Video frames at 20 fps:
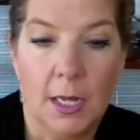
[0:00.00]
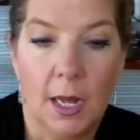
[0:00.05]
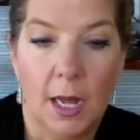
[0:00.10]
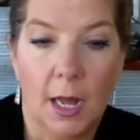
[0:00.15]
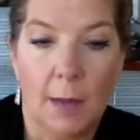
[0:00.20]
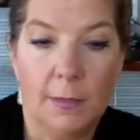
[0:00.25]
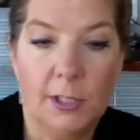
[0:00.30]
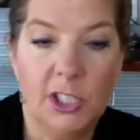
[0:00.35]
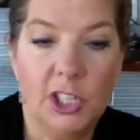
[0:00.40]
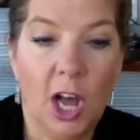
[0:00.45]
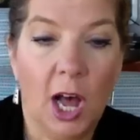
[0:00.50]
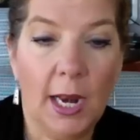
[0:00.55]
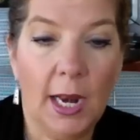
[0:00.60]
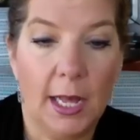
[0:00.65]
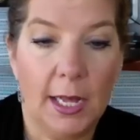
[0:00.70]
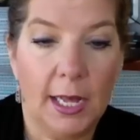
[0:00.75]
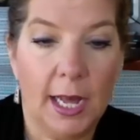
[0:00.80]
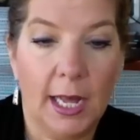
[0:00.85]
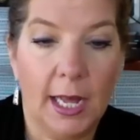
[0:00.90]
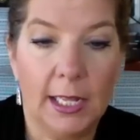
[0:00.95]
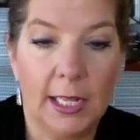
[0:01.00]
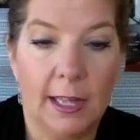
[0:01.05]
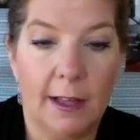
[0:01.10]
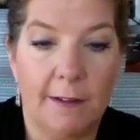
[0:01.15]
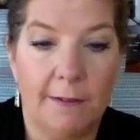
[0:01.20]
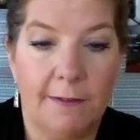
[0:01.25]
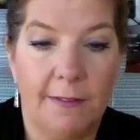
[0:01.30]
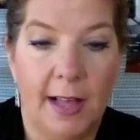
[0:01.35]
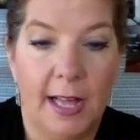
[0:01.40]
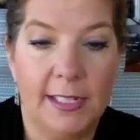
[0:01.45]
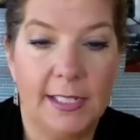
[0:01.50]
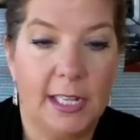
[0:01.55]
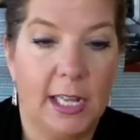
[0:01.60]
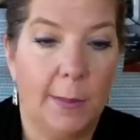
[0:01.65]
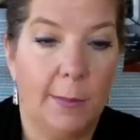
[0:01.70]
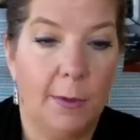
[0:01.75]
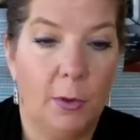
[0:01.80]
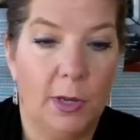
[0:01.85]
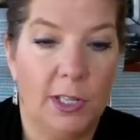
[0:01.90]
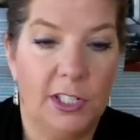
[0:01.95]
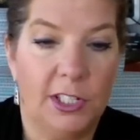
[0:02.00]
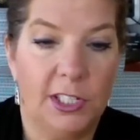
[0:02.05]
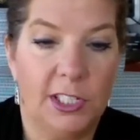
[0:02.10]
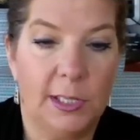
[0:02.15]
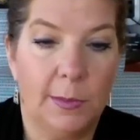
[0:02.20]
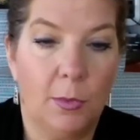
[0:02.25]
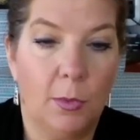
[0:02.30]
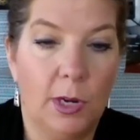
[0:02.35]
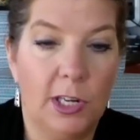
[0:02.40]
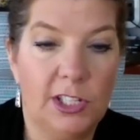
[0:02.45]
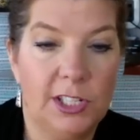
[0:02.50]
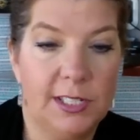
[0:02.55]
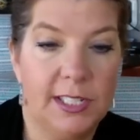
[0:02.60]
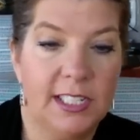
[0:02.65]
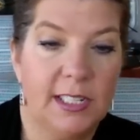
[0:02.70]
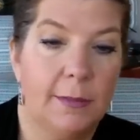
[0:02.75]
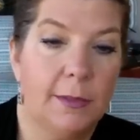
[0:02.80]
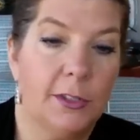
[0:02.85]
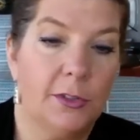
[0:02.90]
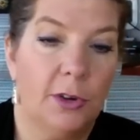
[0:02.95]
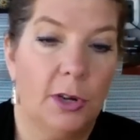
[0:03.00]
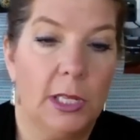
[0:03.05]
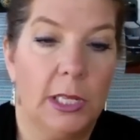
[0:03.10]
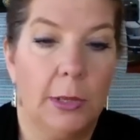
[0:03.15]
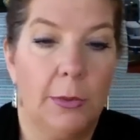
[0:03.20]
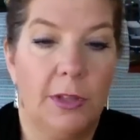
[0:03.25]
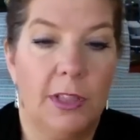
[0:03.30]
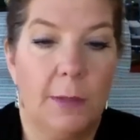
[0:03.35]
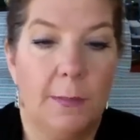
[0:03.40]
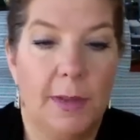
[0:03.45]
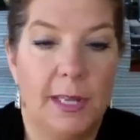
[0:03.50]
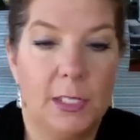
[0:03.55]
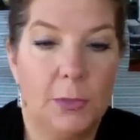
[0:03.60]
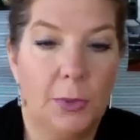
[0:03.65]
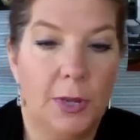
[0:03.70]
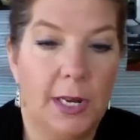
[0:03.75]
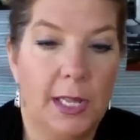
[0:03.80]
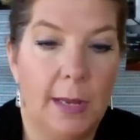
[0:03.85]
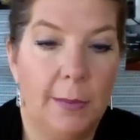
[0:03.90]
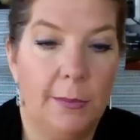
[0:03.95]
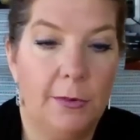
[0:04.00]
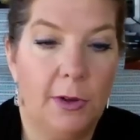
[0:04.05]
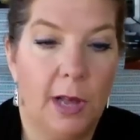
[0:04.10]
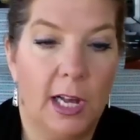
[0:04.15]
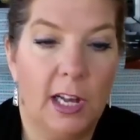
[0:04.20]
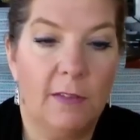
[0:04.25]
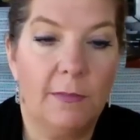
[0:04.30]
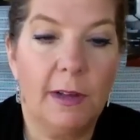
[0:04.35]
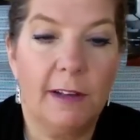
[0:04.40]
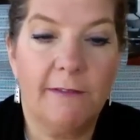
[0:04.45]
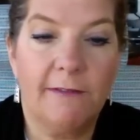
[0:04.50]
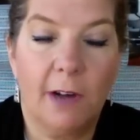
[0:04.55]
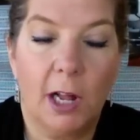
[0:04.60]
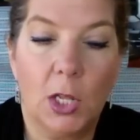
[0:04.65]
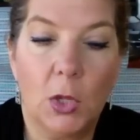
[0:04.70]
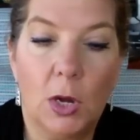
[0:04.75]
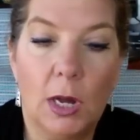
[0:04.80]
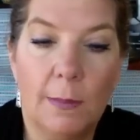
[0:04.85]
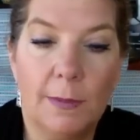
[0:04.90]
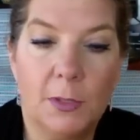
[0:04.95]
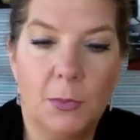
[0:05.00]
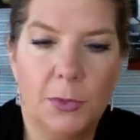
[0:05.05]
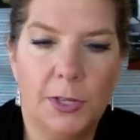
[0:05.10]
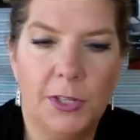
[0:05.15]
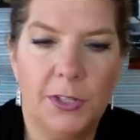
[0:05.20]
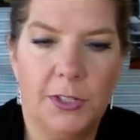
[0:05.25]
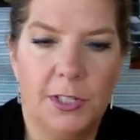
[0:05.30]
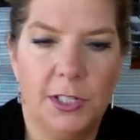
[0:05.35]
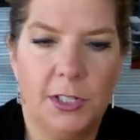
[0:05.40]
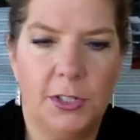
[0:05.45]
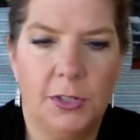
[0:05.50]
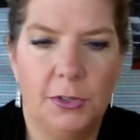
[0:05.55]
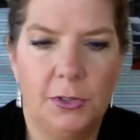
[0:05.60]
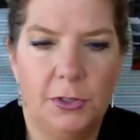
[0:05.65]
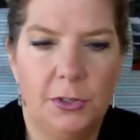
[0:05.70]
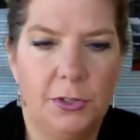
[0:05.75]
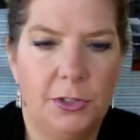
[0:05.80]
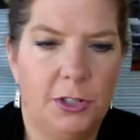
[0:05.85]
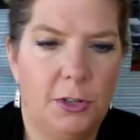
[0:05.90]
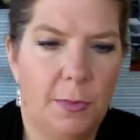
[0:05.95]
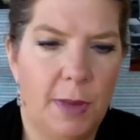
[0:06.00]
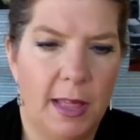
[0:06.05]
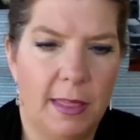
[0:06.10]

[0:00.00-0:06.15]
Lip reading: Shauna Cutliff has a couple questions. Number one, she says, I'm struggling with the best way to keep track of my follow-ups. We use the 222